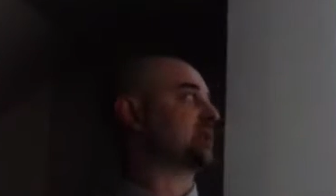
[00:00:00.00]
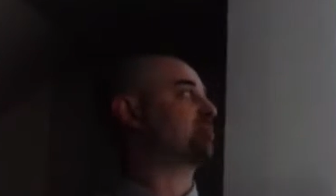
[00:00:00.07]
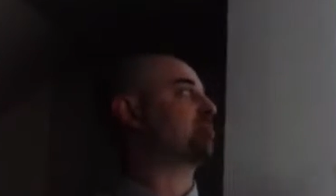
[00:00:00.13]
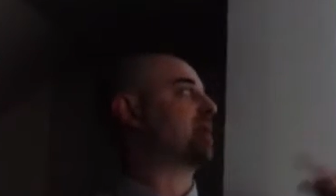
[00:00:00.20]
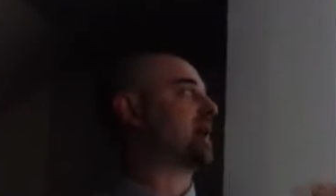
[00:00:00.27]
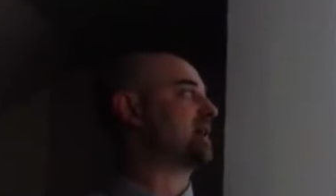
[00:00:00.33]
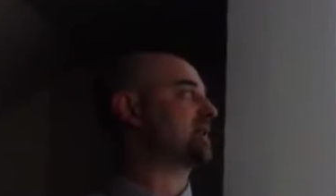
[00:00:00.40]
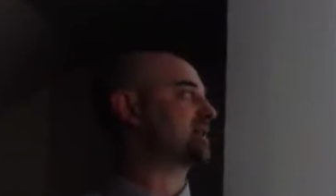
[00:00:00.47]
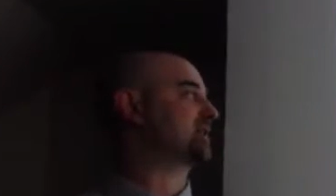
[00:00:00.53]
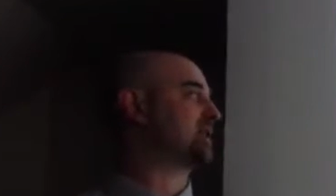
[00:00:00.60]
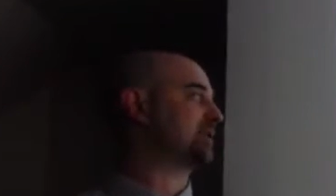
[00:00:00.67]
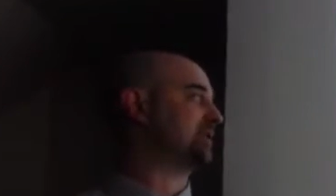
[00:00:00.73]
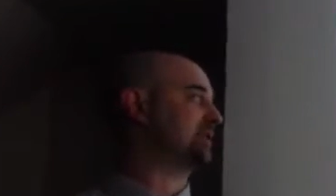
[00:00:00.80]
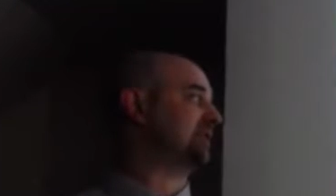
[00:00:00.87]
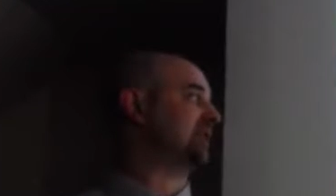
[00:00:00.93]
by the
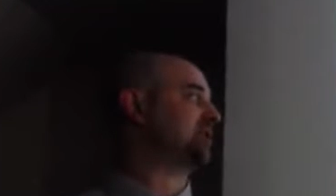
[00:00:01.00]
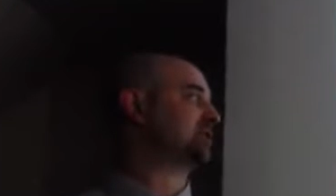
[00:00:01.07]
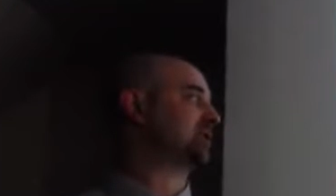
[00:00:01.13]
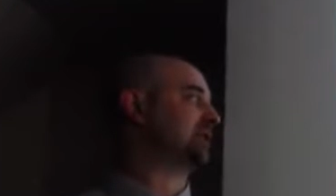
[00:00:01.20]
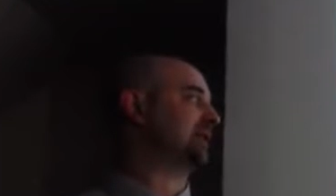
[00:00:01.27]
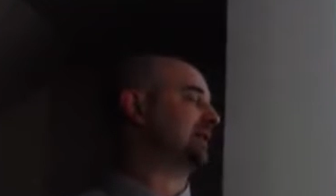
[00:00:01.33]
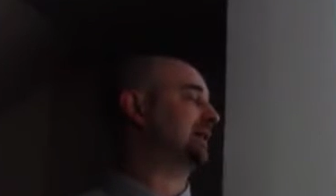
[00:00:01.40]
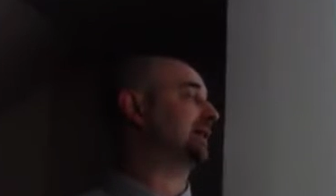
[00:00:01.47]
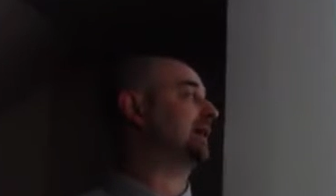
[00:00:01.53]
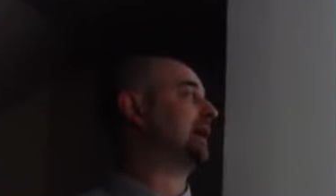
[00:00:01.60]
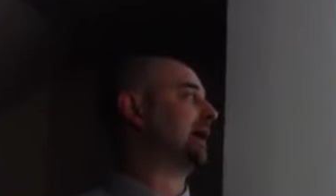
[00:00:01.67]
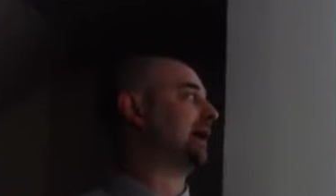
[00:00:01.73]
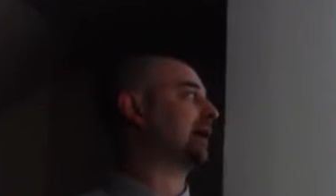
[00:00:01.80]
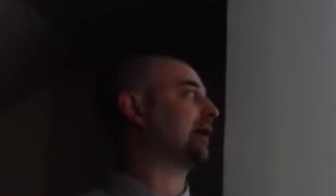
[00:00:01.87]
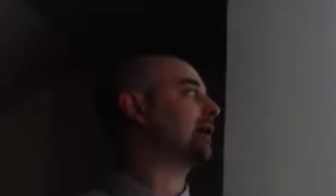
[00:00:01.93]
standard deviation in
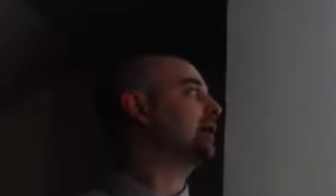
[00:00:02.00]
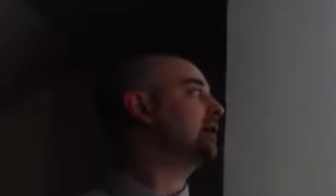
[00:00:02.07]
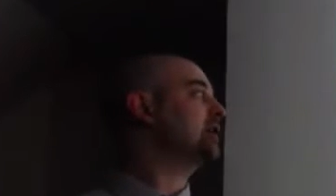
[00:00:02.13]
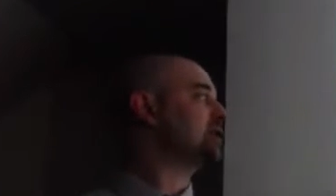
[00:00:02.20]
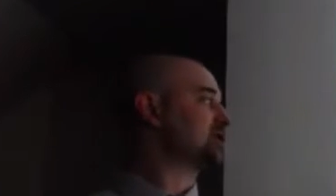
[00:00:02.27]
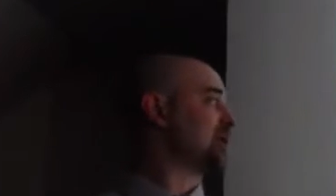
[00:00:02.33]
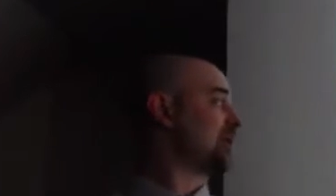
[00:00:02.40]
air. So in